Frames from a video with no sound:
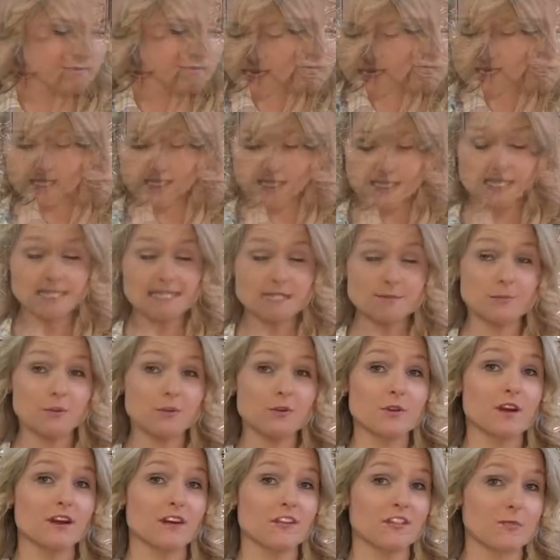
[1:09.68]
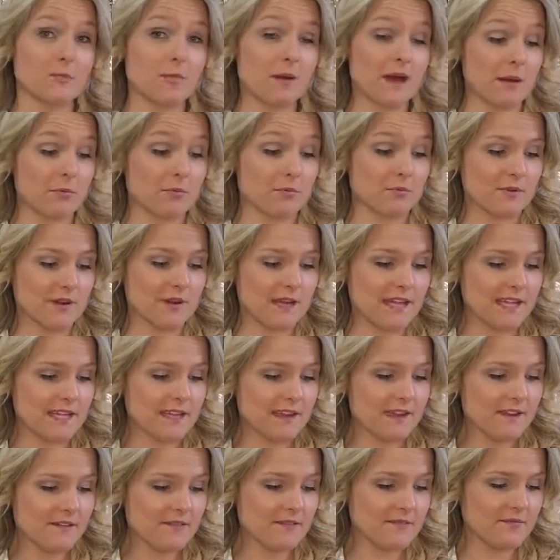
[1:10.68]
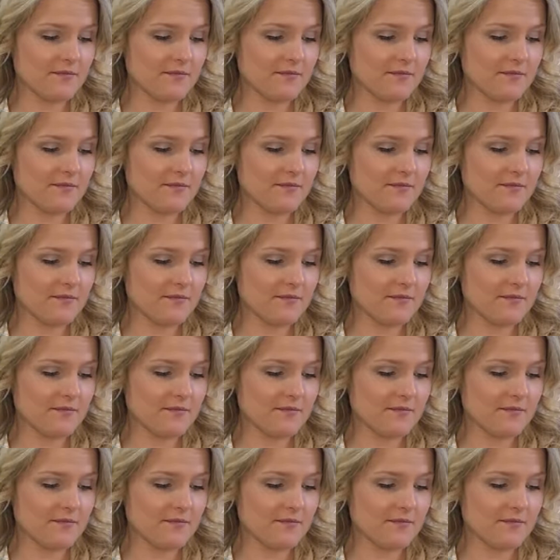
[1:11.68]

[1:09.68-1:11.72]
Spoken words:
a teaspoon of paprika,